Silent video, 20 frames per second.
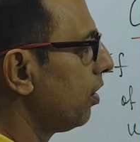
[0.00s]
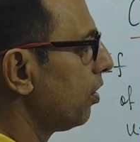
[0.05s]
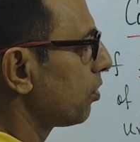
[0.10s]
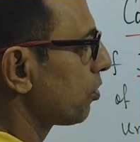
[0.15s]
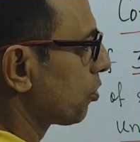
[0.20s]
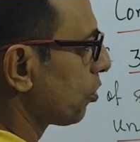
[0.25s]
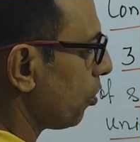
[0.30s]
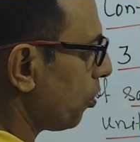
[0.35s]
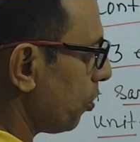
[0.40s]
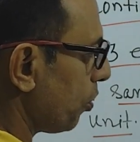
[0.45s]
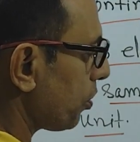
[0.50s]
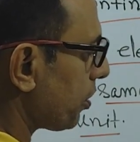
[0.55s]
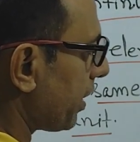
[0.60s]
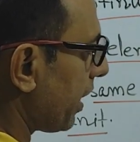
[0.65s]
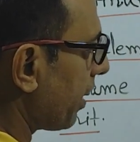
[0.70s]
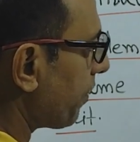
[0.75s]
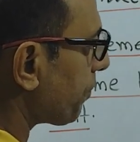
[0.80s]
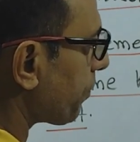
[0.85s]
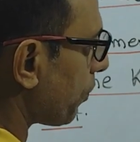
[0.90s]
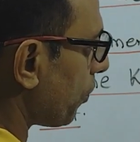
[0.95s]
So
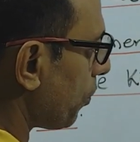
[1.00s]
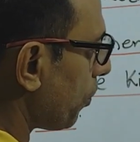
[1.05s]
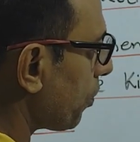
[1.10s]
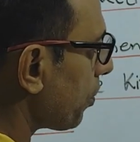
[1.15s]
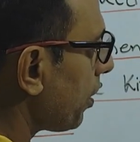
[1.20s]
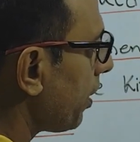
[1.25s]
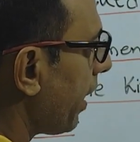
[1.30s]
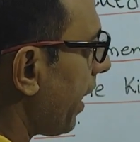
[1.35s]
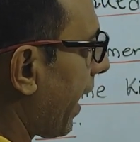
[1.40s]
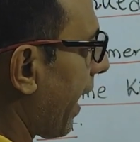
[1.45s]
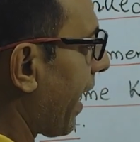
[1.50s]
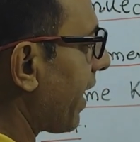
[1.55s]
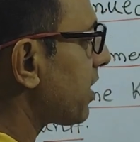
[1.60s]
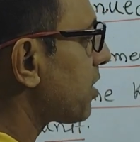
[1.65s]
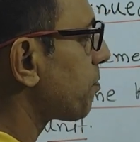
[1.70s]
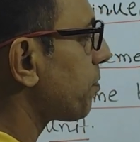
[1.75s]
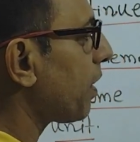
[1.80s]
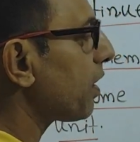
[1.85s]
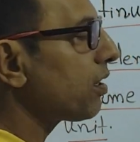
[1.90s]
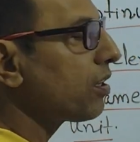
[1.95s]
therefore,
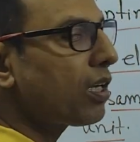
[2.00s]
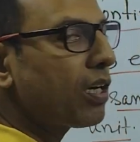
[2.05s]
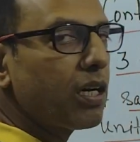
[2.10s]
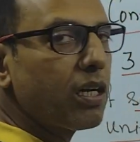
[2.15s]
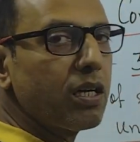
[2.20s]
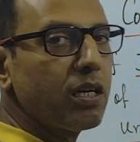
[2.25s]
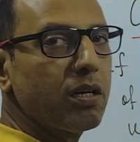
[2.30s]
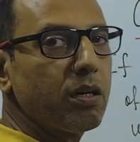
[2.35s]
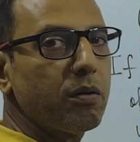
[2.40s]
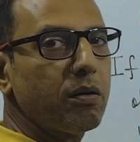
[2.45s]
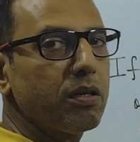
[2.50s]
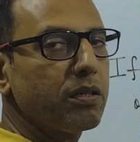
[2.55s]
as per the